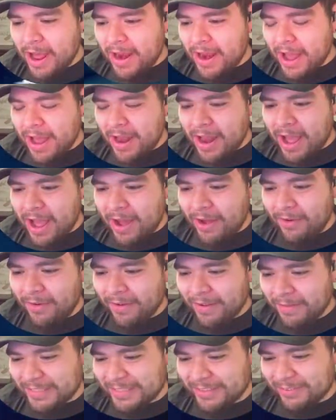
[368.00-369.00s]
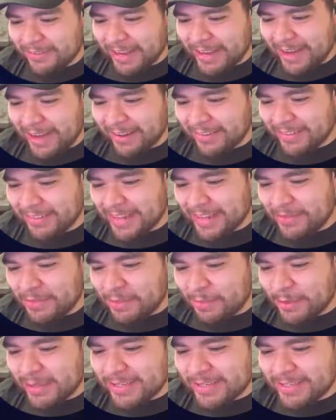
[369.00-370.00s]
no, no we gotta leave the
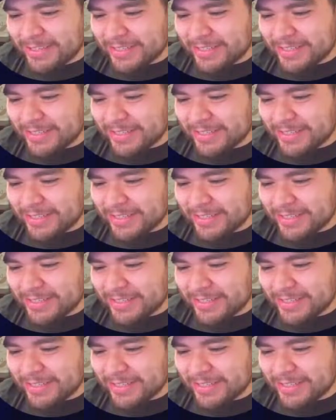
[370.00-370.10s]
wizards